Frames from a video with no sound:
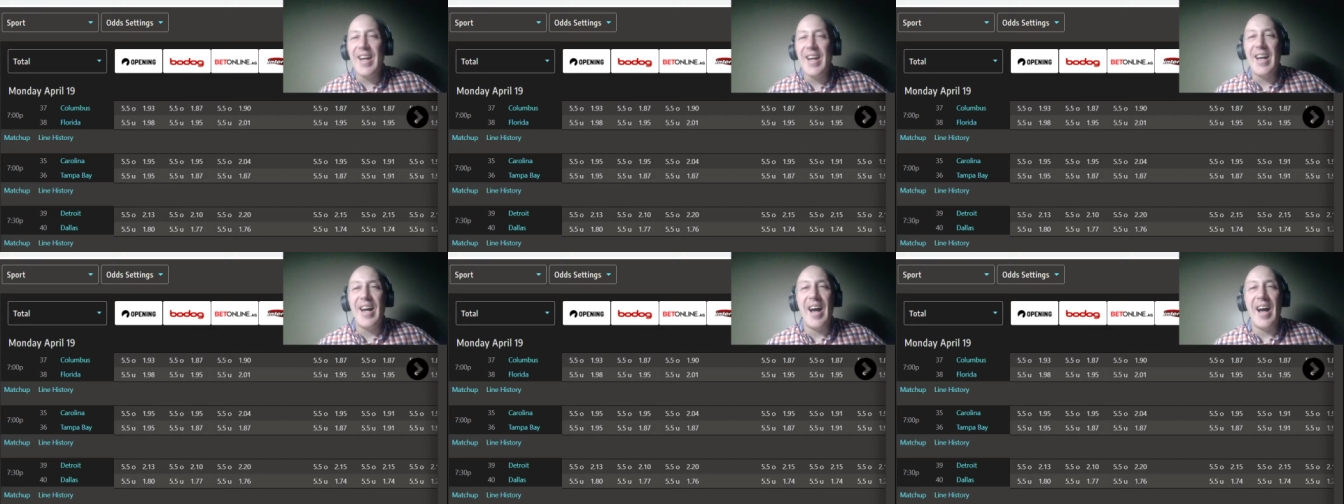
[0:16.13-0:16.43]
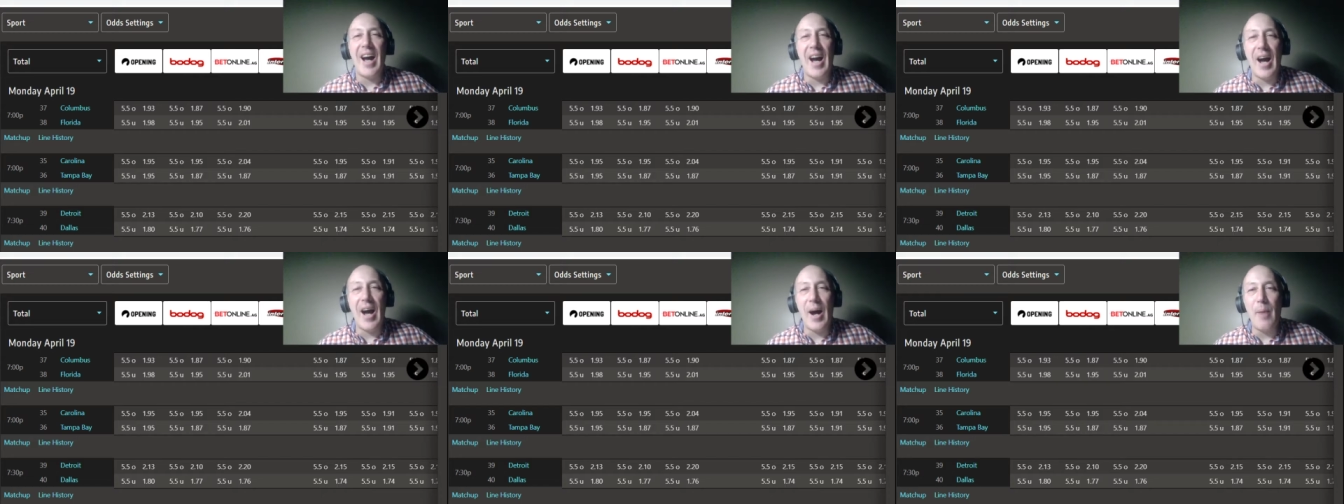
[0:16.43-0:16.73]

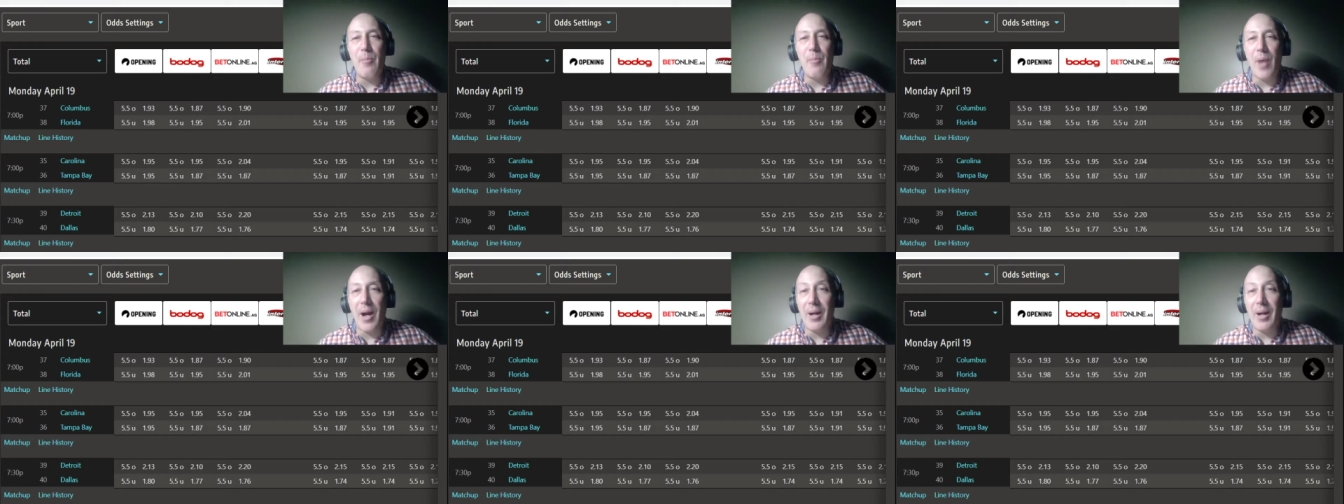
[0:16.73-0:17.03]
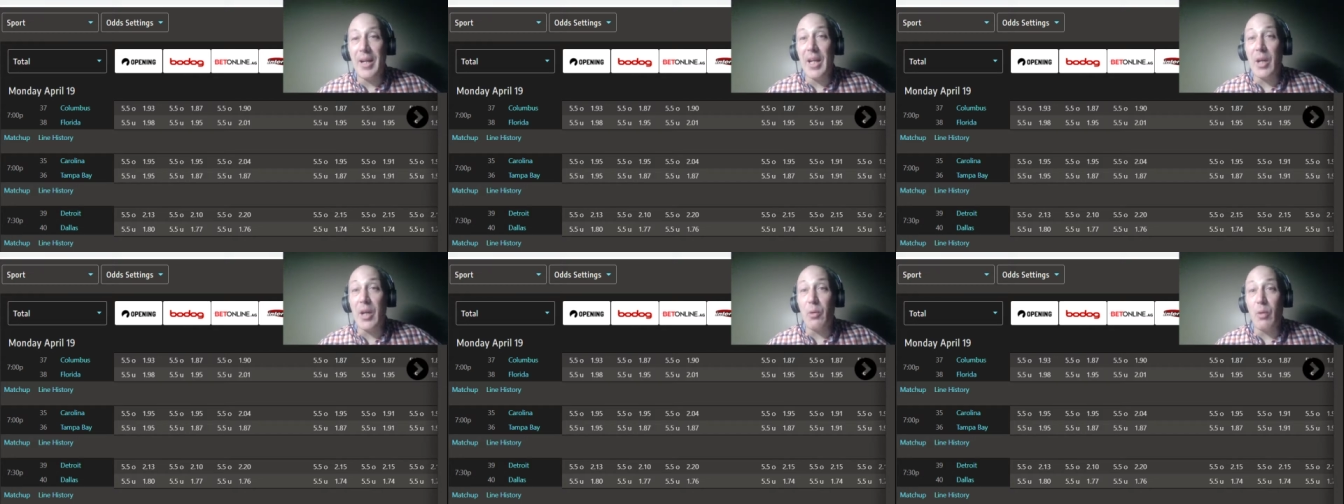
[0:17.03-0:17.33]
I'm going
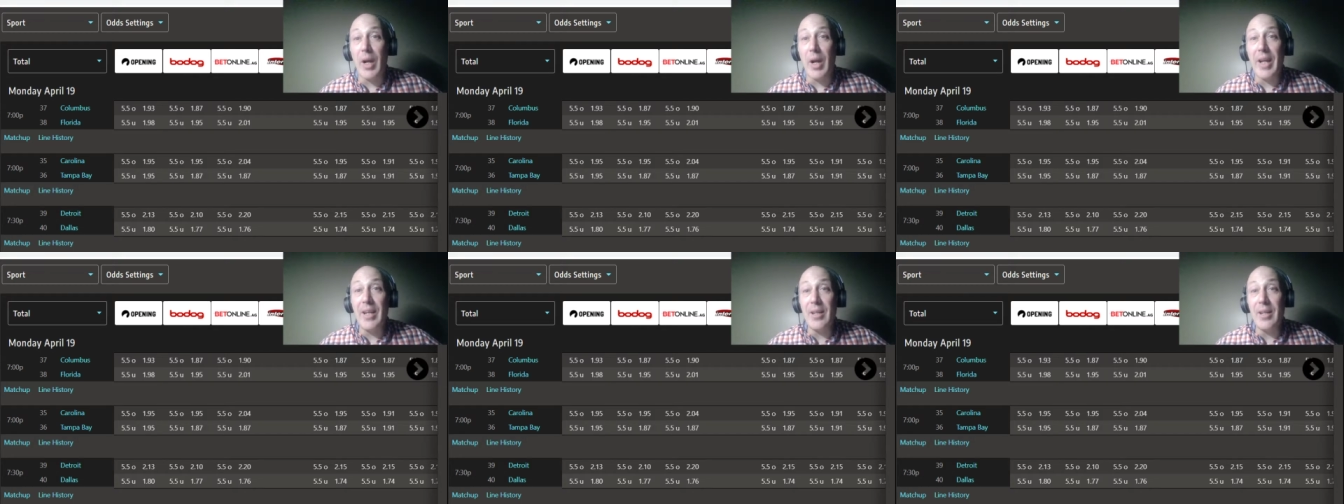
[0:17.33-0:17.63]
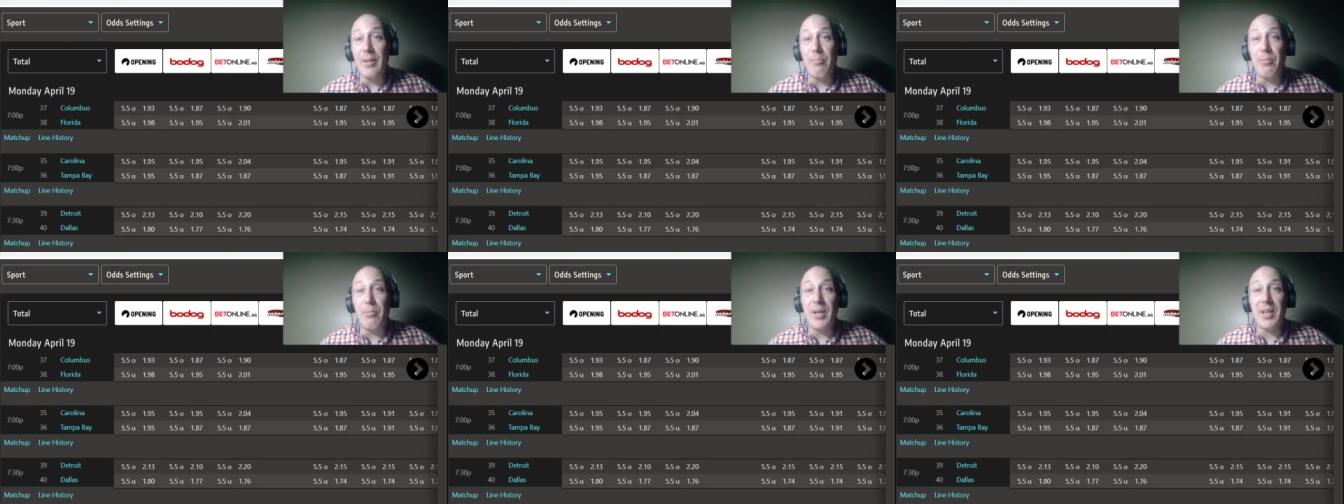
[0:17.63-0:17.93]
to get right into
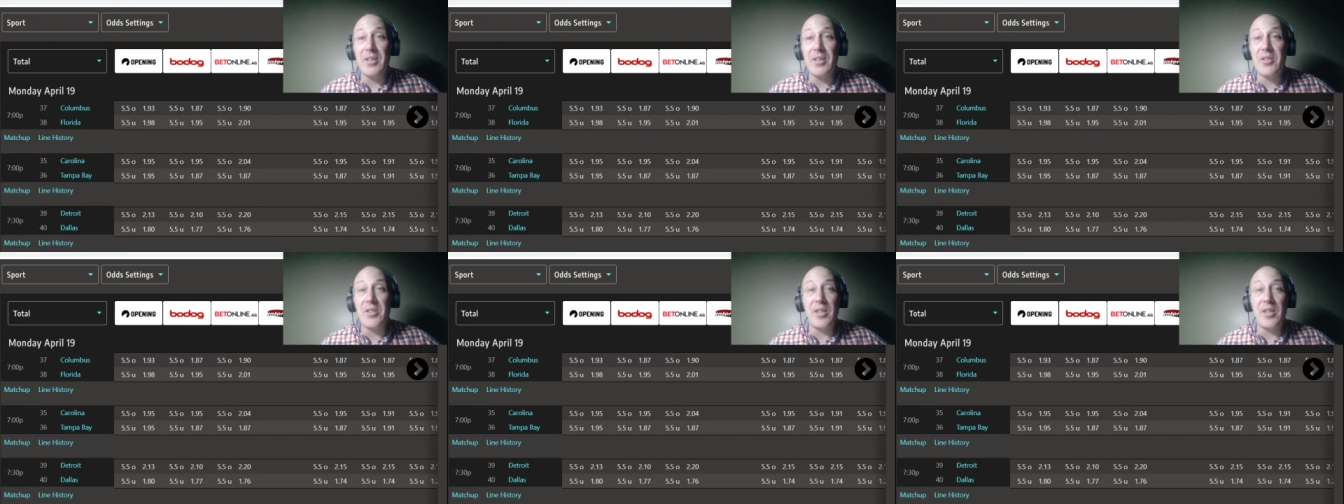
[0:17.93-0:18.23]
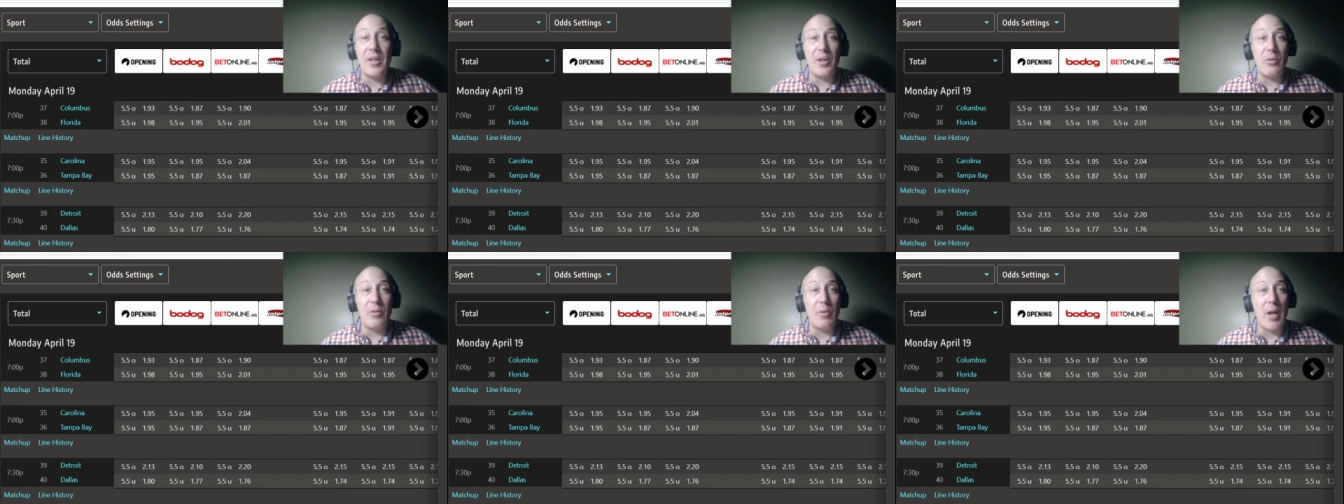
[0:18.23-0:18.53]
picks
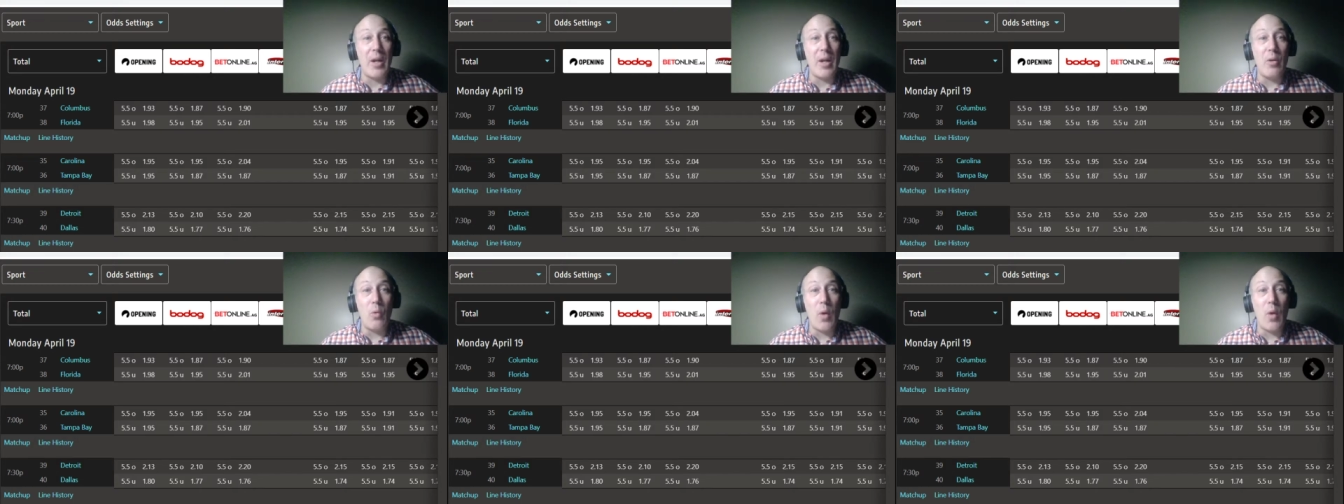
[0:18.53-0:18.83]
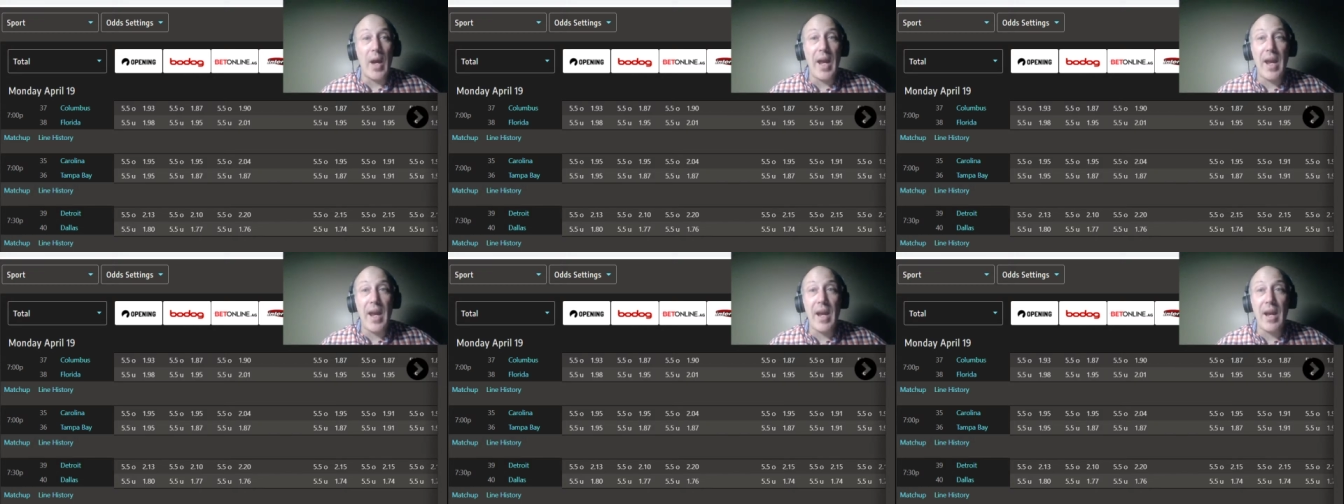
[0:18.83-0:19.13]
here right
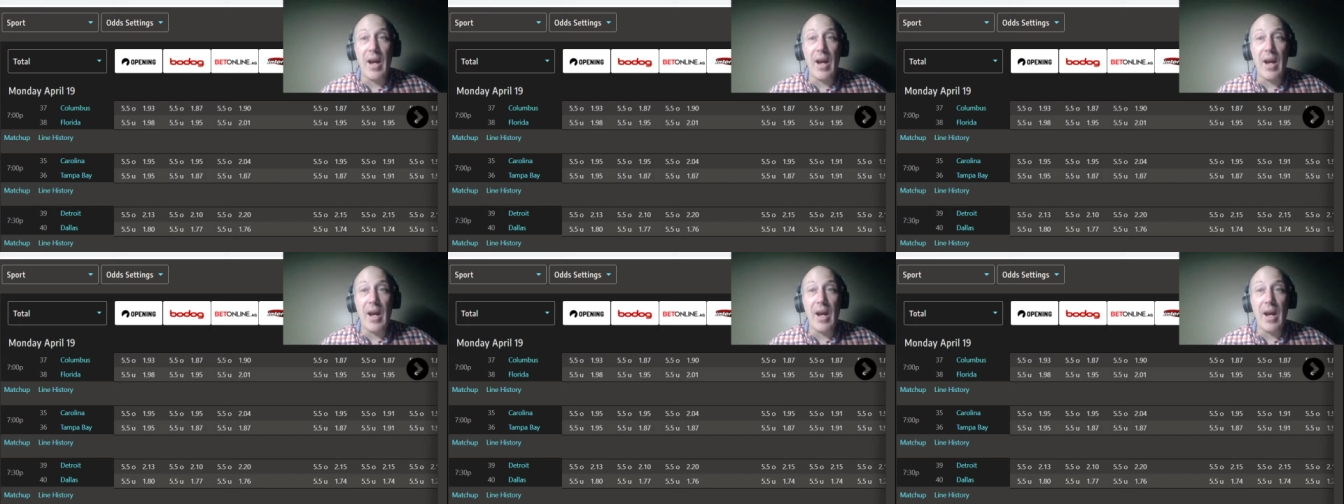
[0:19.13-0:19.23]
away.